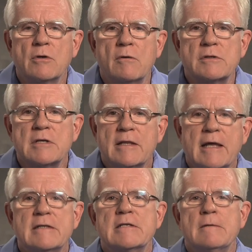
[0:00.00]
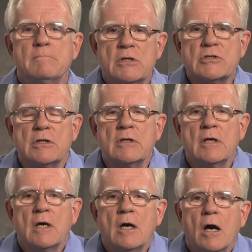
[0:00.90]
notice, that is admission
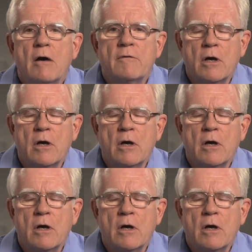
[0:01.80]
of